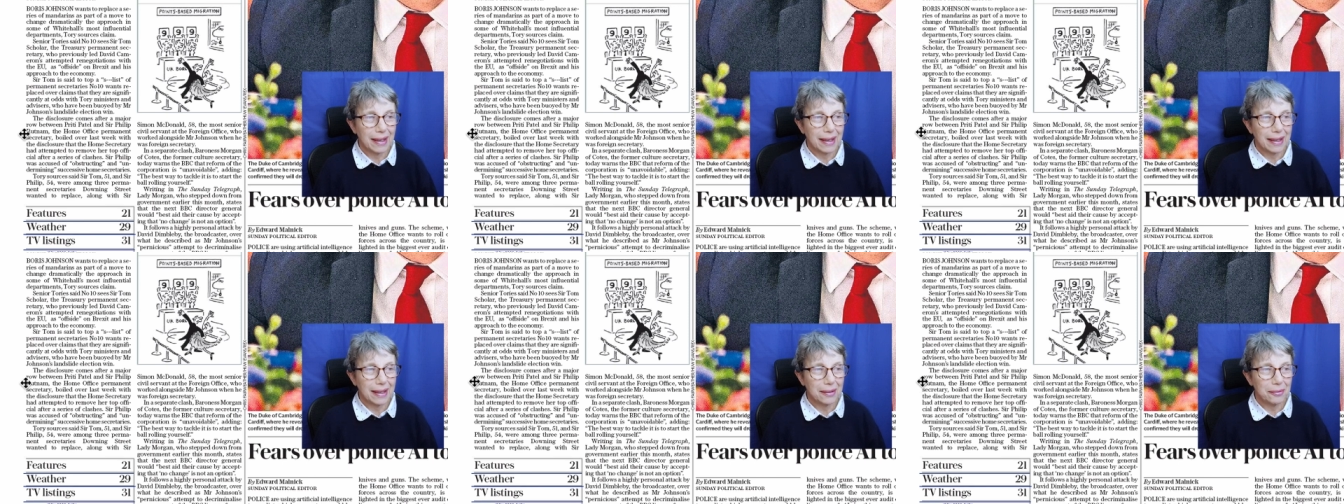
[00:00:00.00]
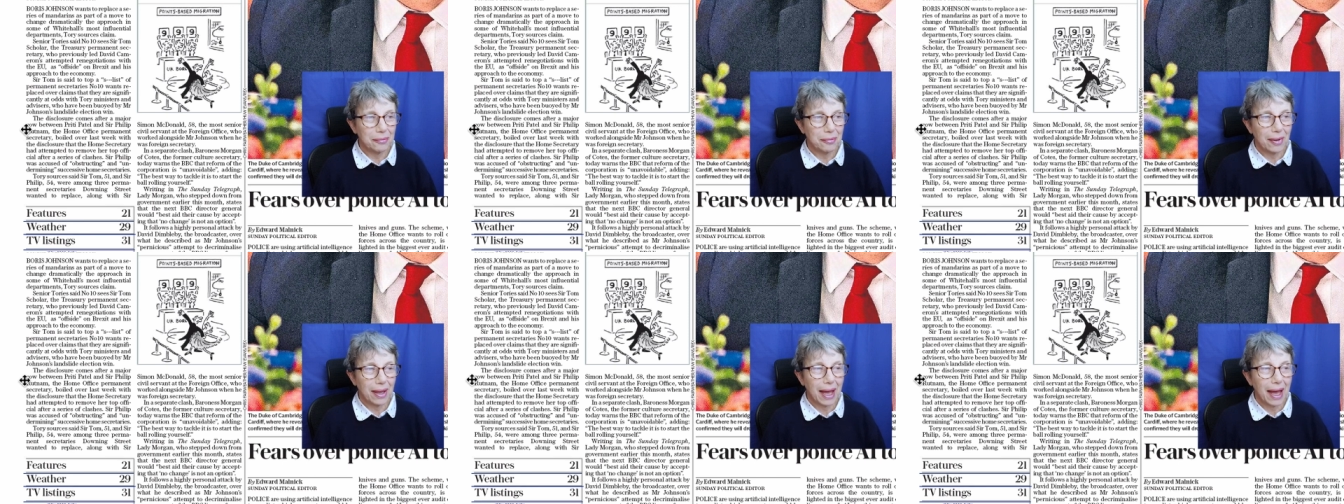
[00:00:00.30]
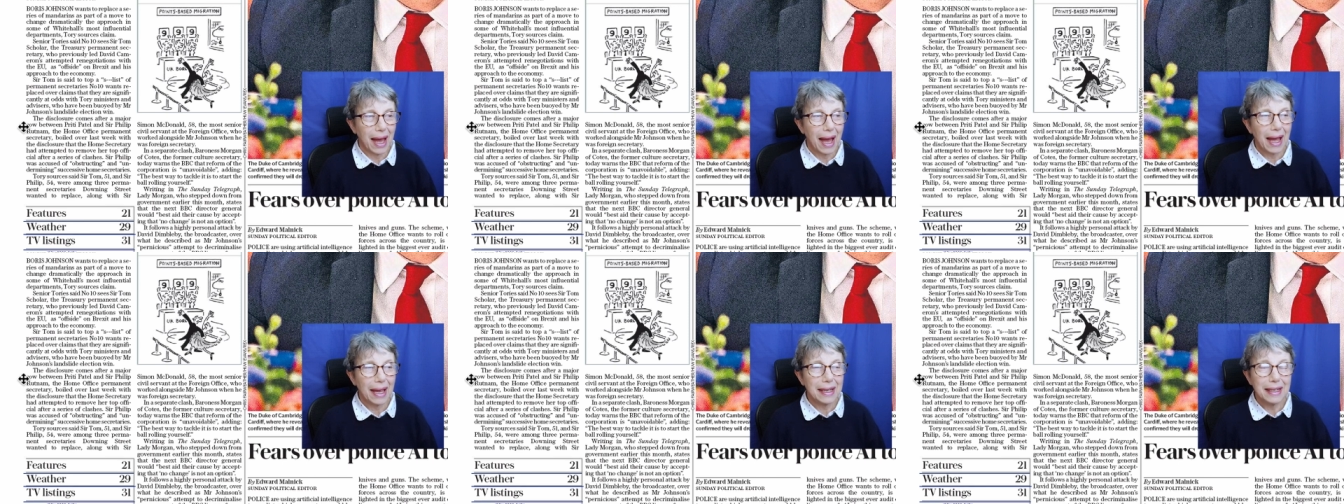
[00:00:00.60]
uh,
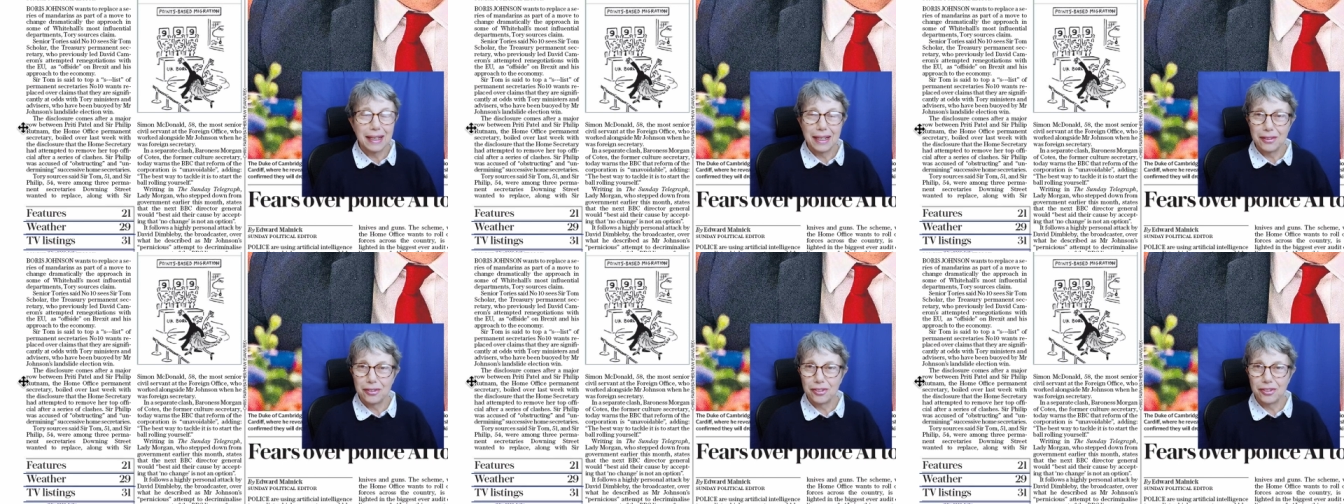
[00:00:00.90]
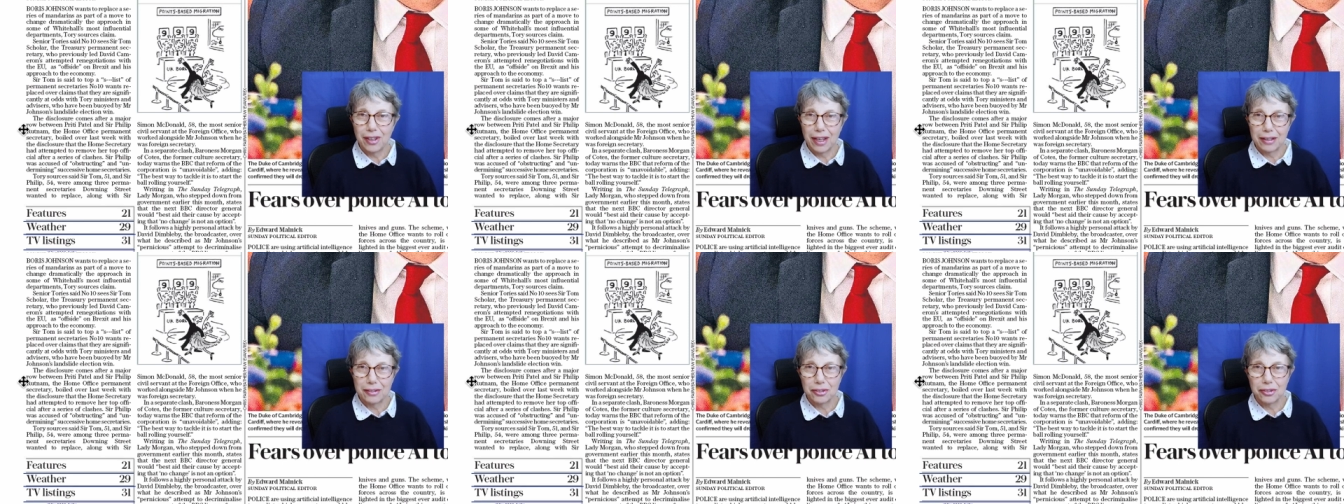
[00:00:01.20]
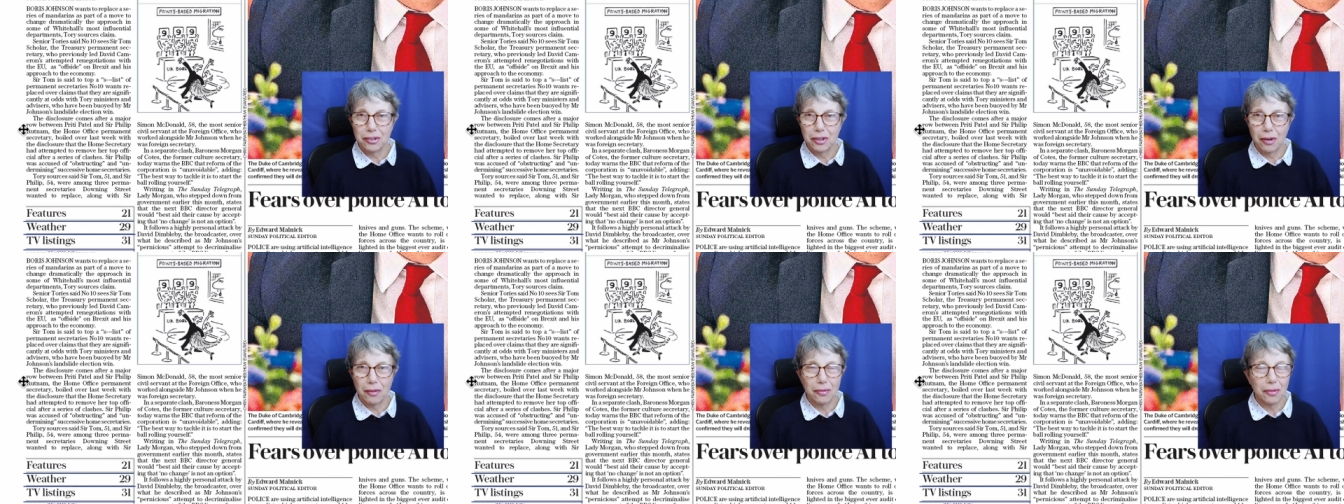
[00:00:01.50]
highly
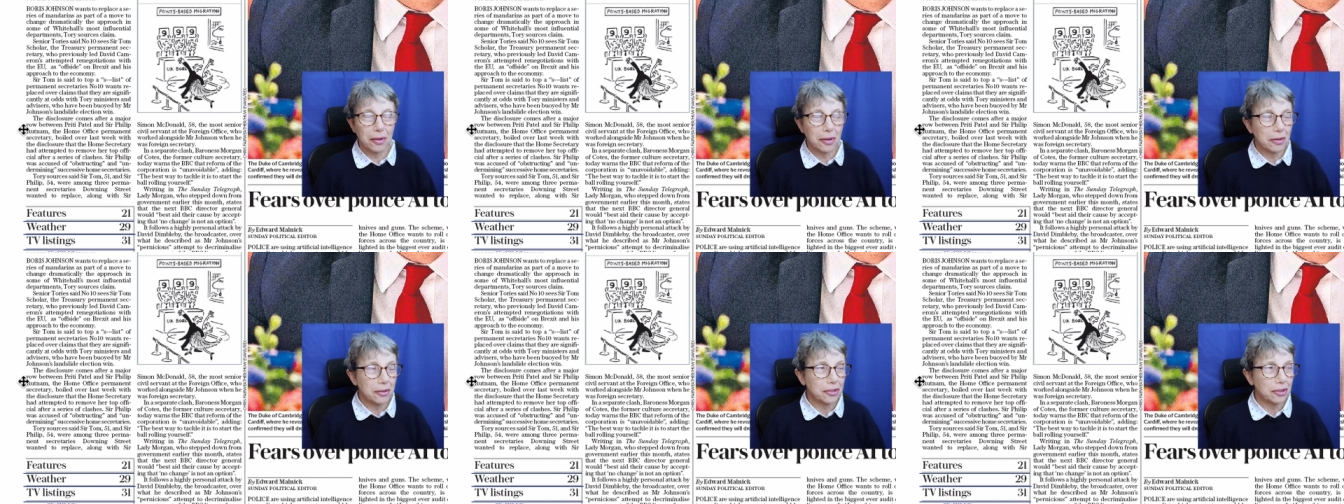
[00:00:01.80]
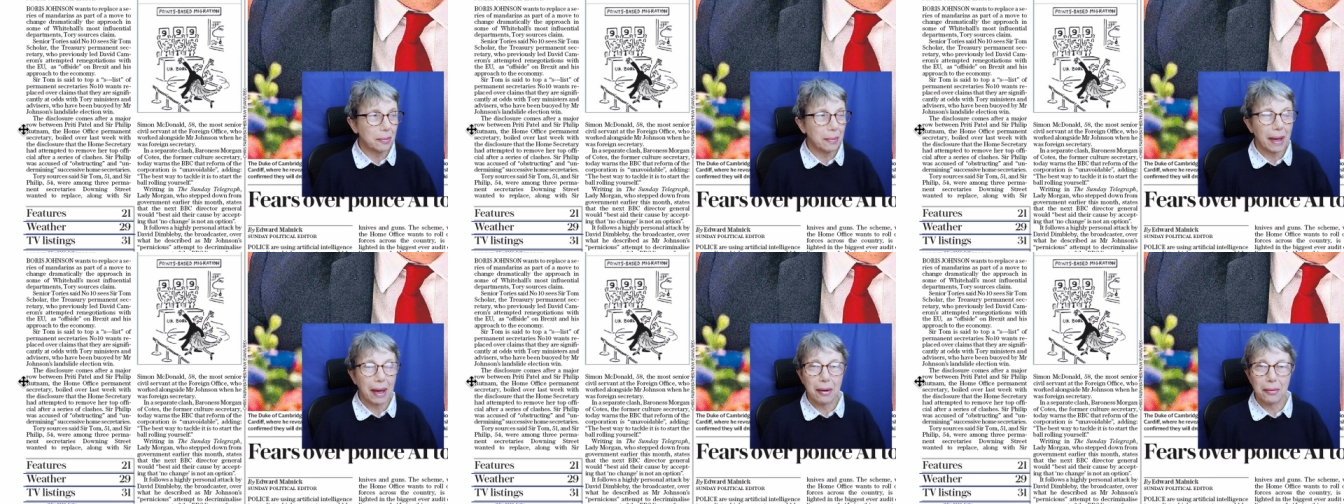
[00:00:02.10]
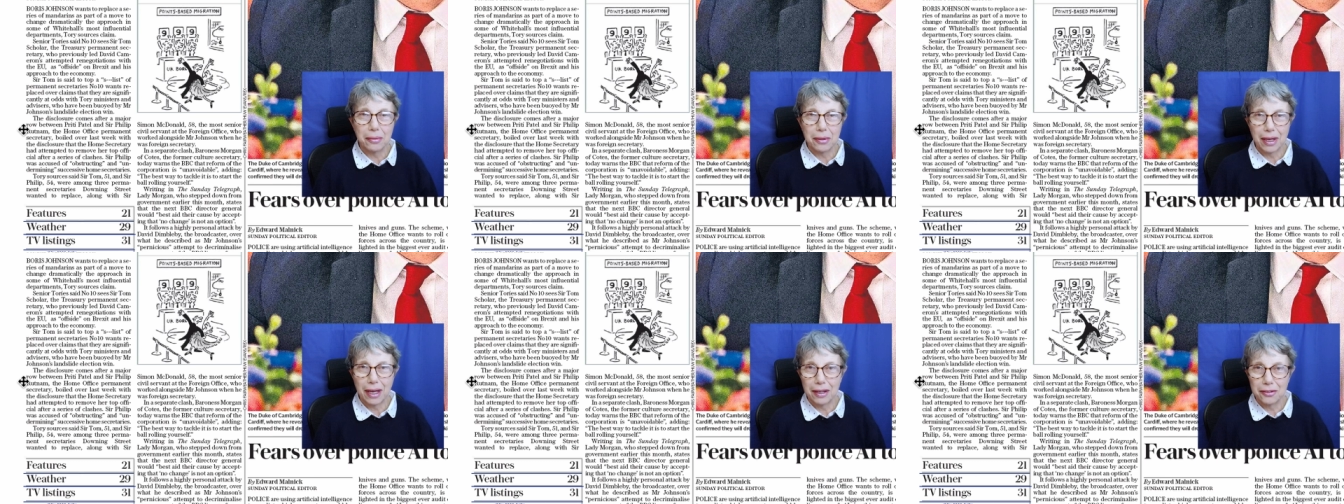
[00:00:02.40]
sex novels
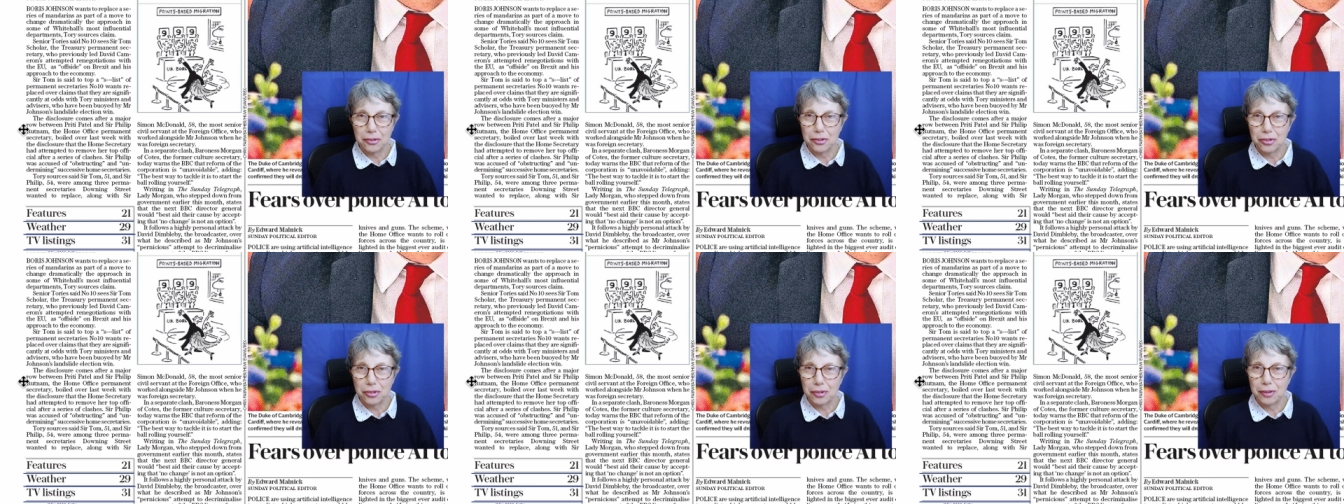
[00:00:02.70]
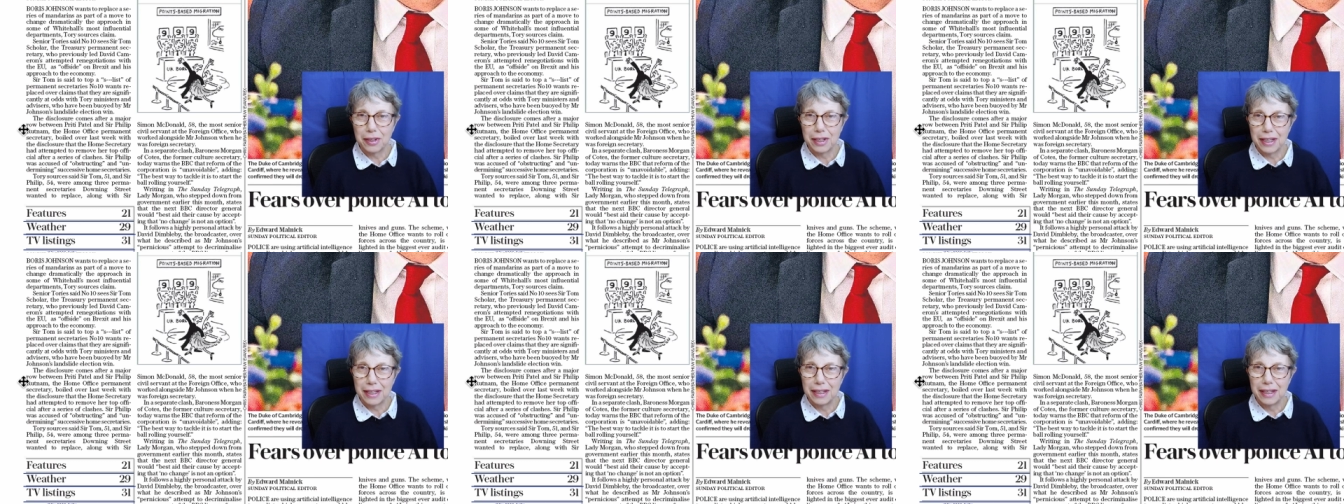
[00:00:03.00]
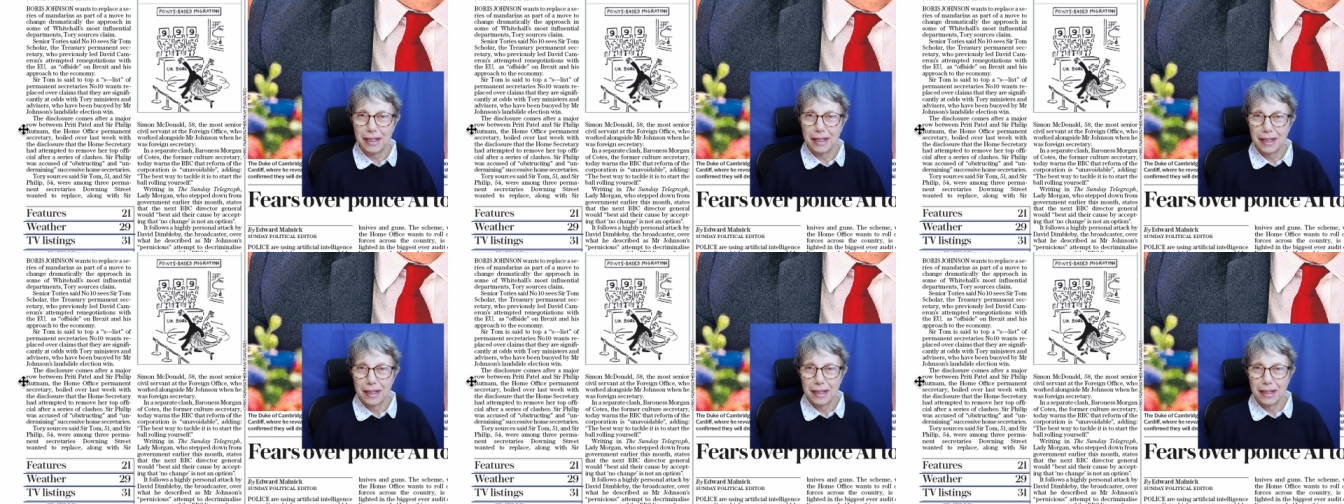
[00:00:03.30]
about
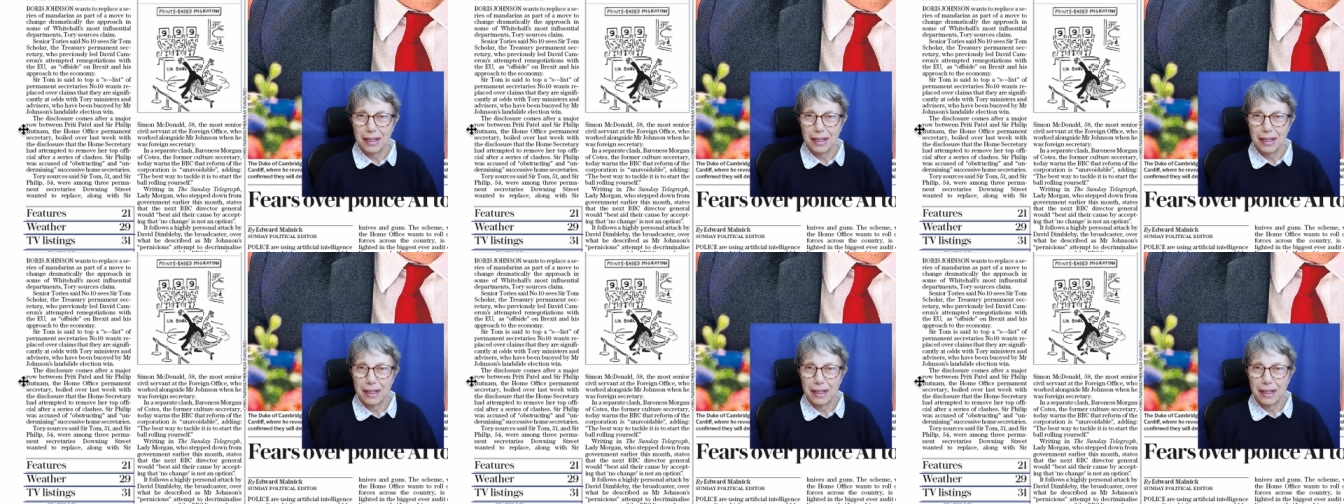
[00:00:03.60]
country